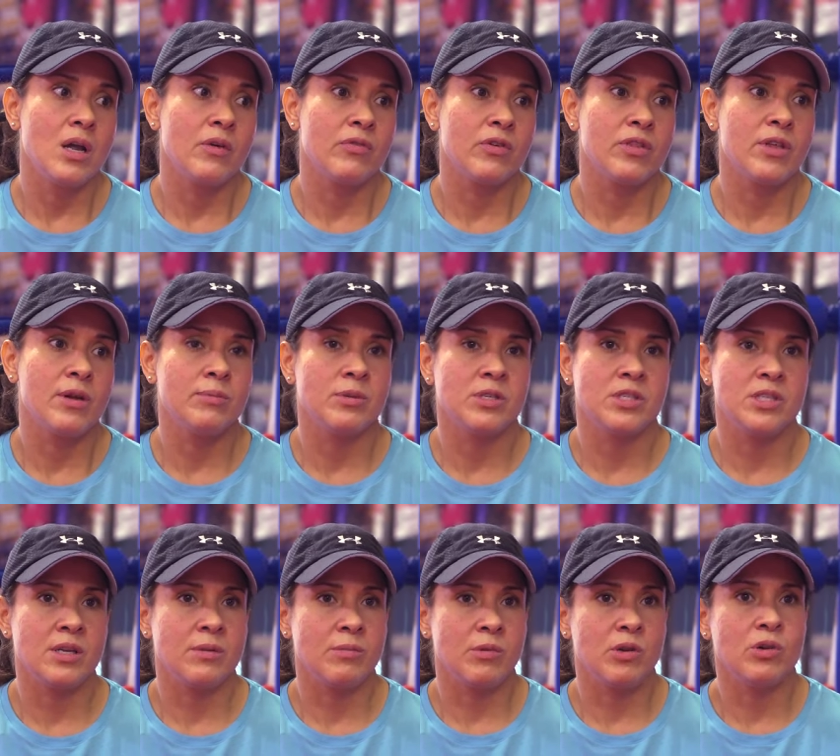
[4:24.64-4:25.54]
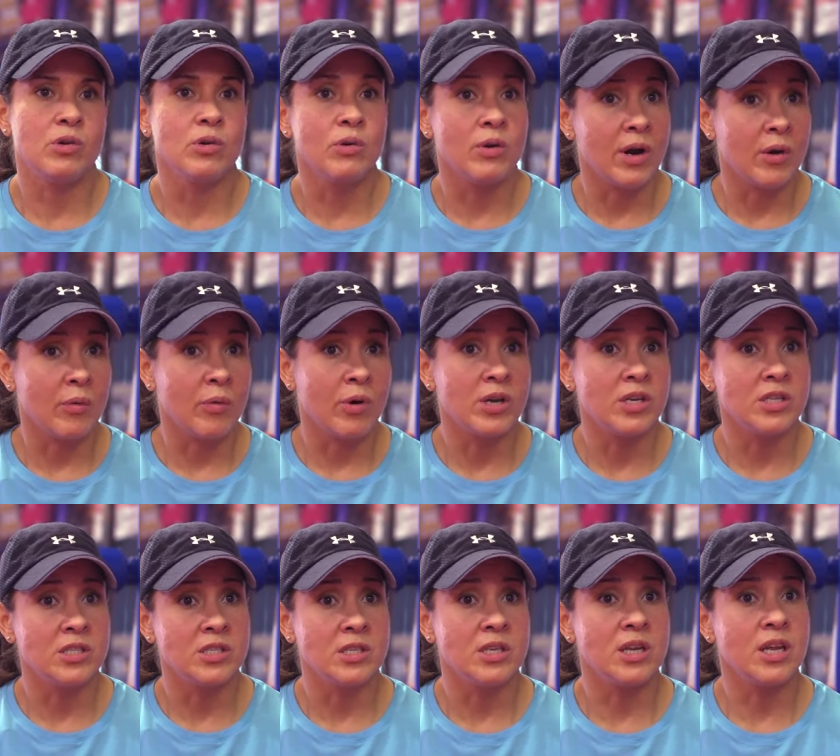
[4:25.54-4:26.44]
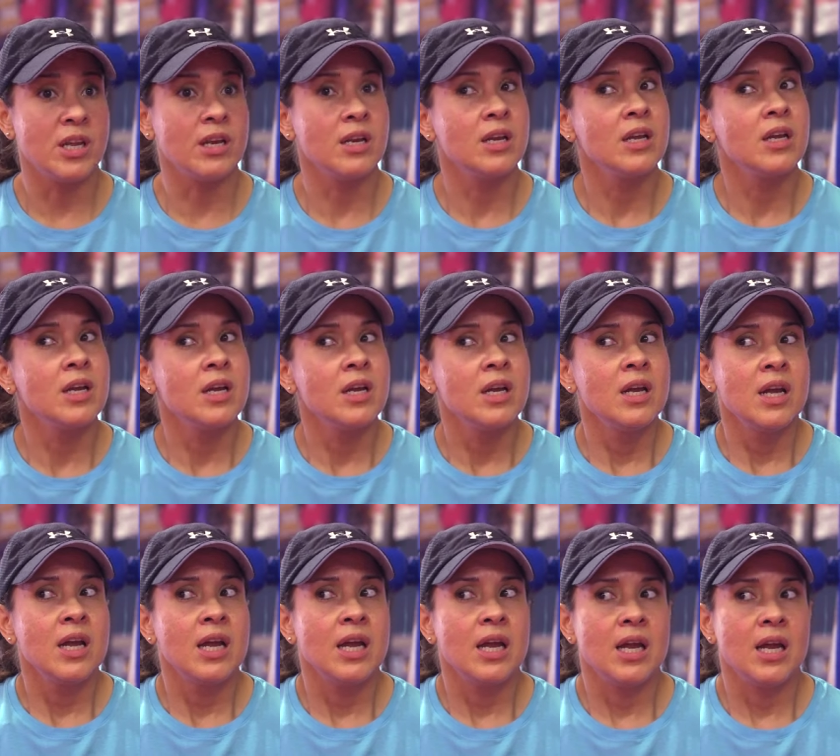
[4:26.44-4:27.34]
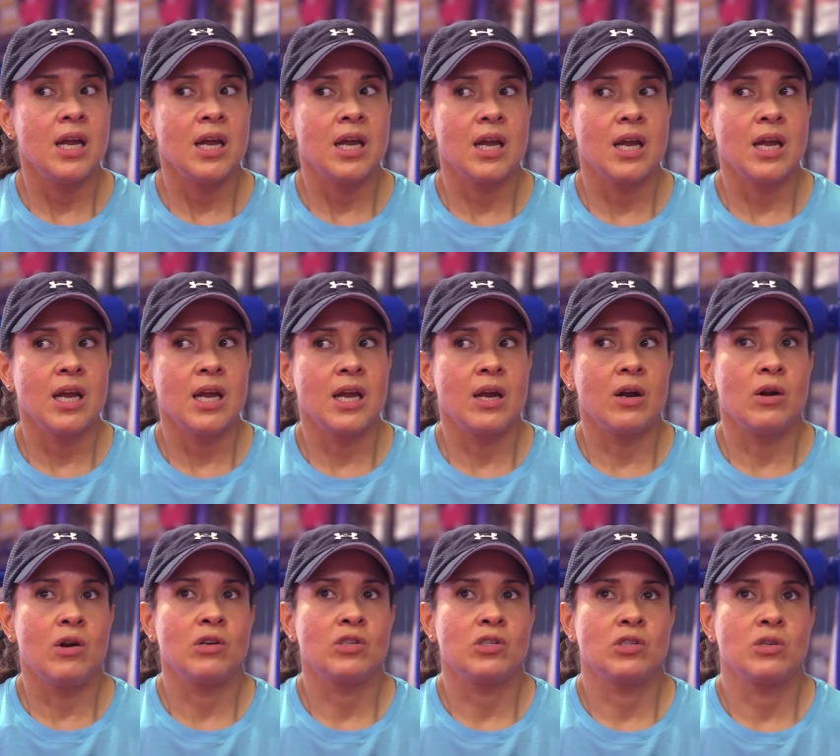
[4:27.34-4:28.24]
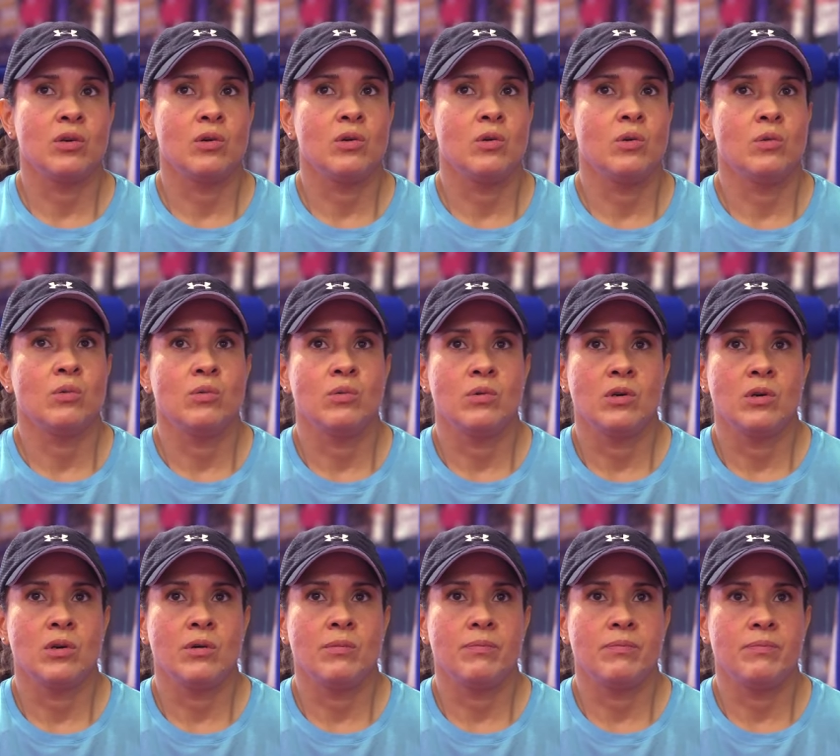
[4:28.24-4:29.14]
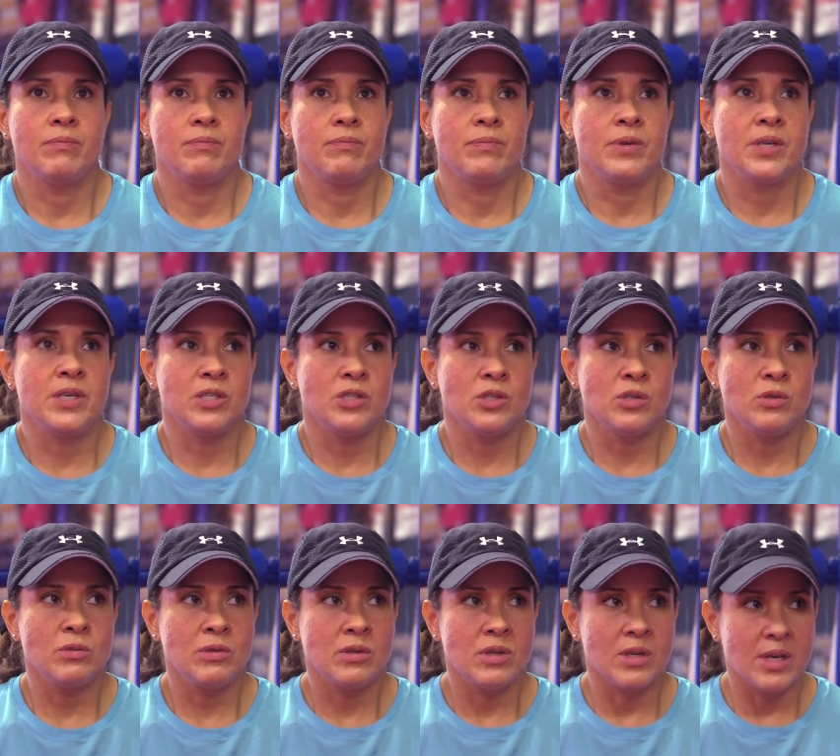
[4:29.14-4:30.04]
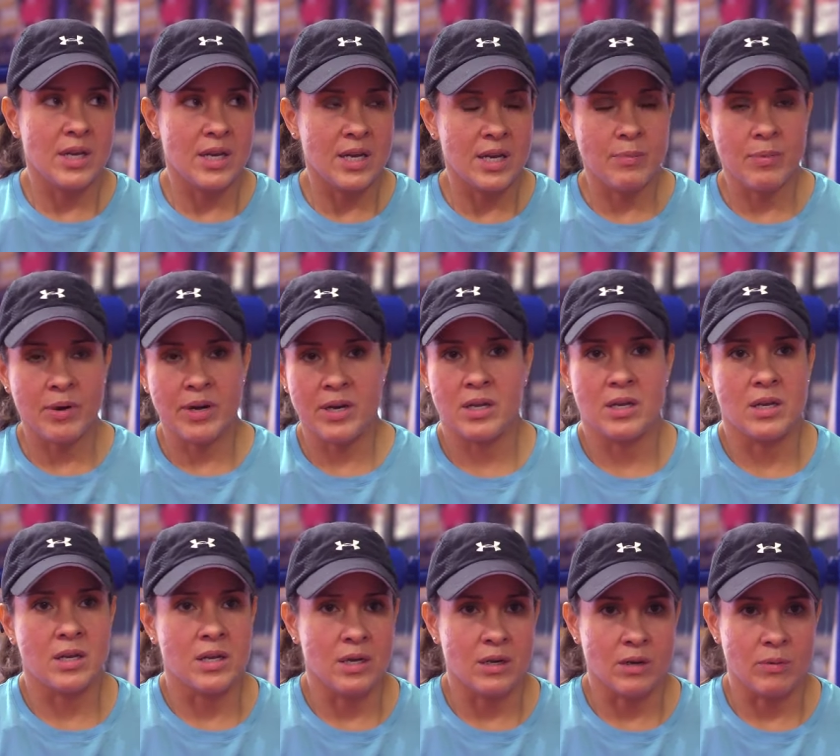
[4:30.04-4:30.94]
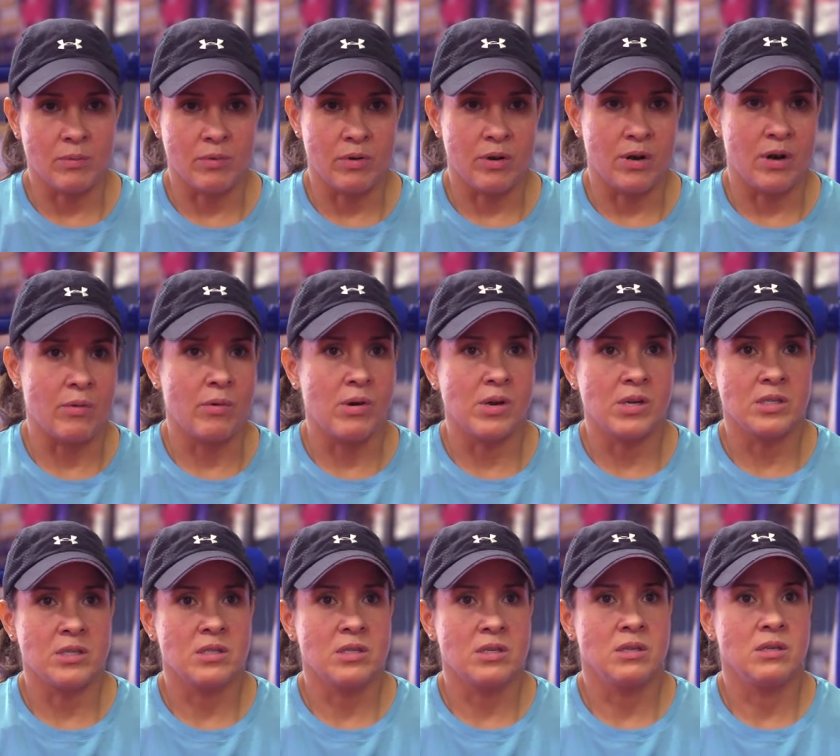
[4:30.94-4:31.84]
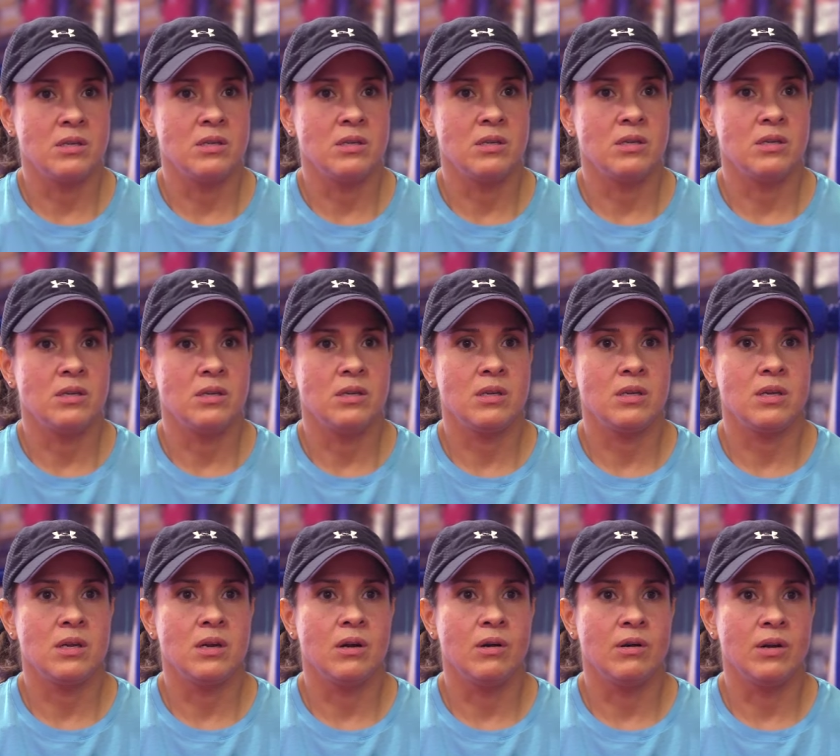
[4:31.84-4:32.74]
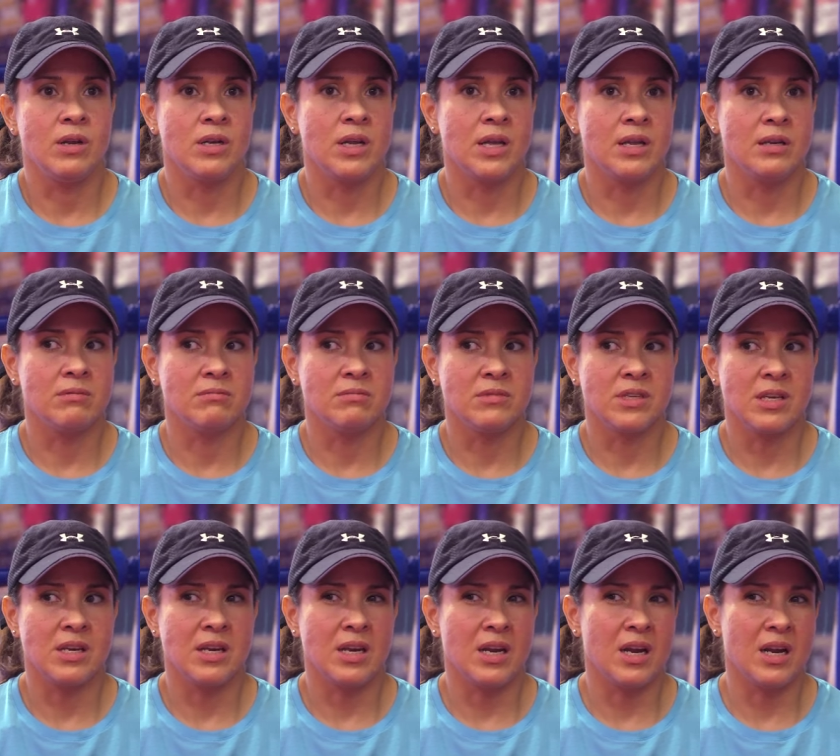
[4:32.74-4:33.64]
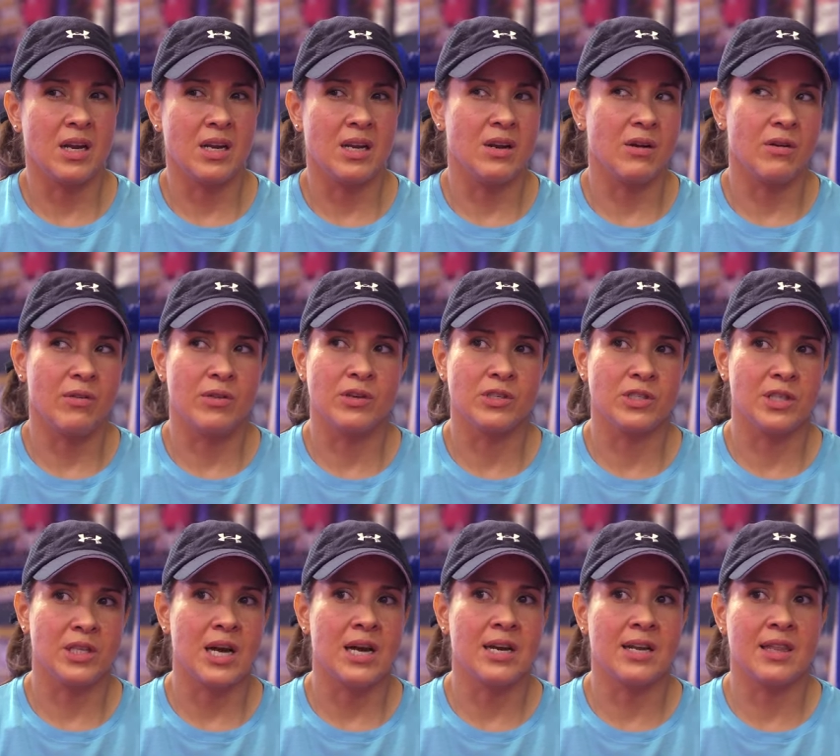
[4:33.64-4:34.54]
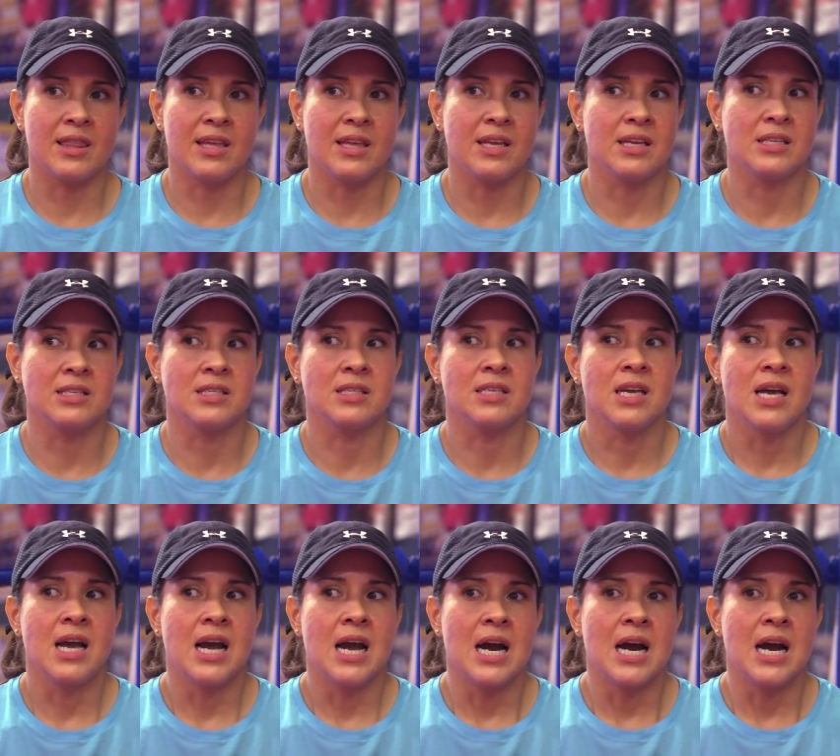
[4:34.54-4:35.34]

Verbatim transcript: for them to see me who I was, and and, and also, because you anybody could end up where I was, you know, and, and you know, there's a lot of things